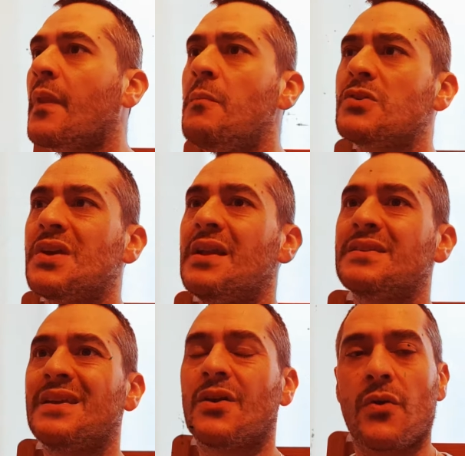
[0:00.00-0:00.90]
I'm not saying
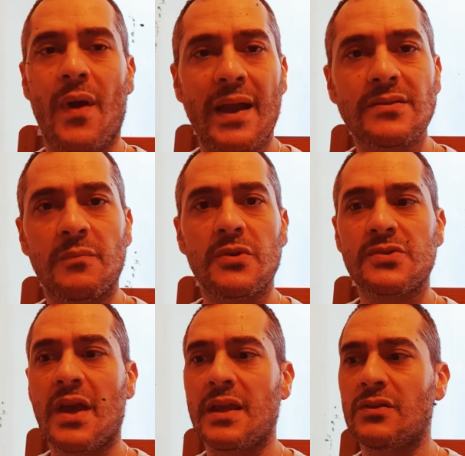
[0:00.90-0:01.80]
it's incorrect, I'm not
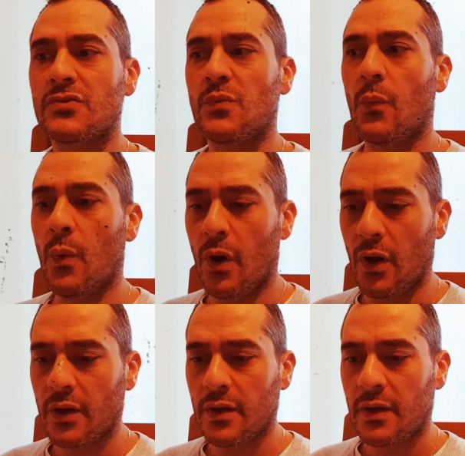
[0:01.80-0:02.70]
saying it doesn't
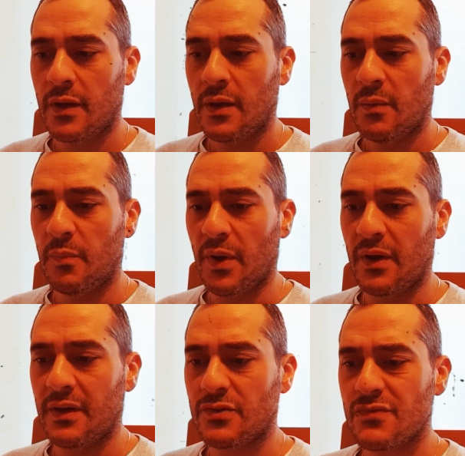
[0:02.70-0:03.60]
work,
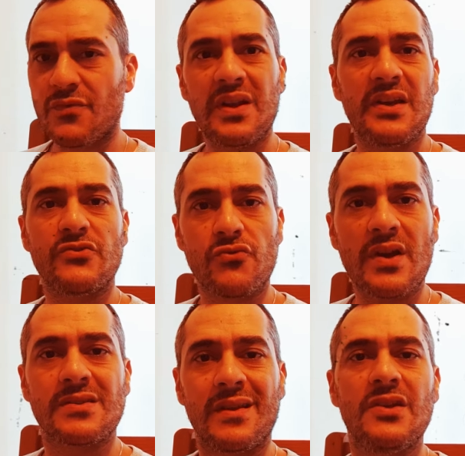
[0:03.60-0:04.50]
but it doesn't really
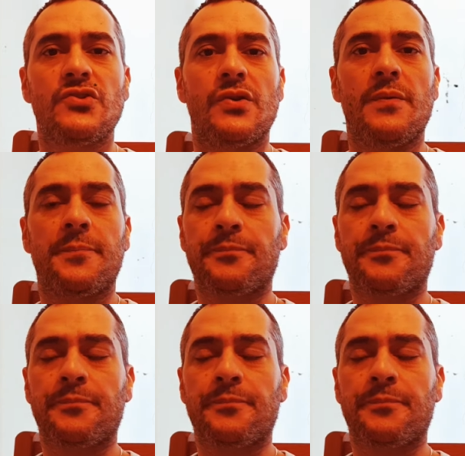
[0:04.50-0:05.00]
address the issue.